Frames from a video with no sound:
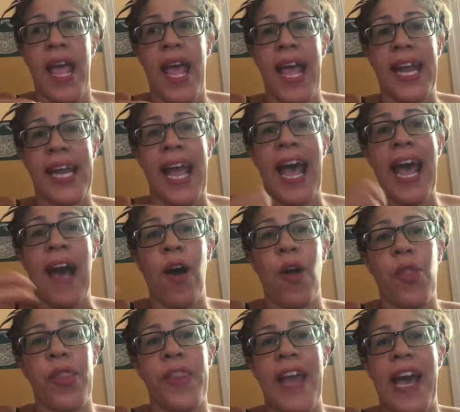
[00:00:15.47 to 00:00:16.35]
and
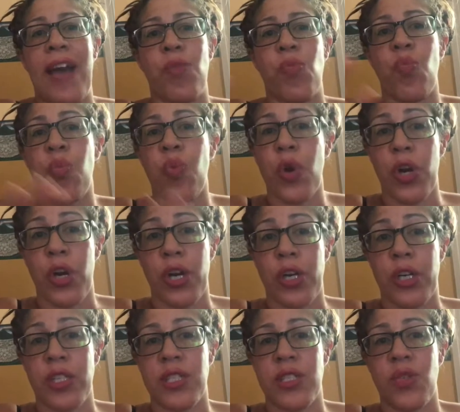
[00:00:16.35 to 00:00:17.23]
how that
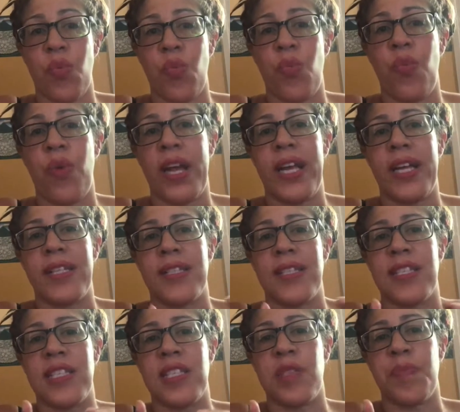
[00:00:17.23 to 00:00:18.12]
works when
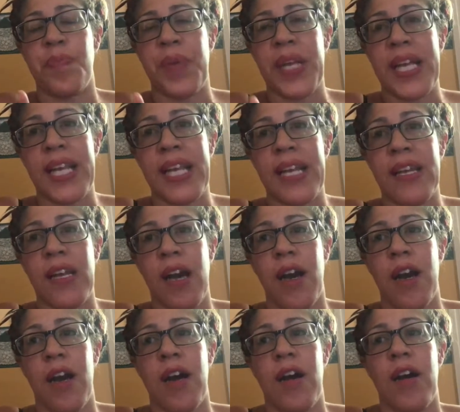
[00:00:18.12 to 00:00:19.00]
speaking
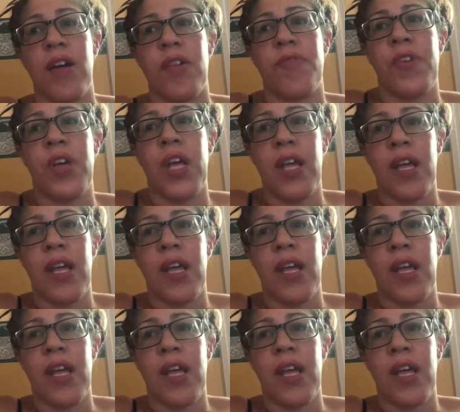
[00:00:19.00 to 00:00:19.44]
of,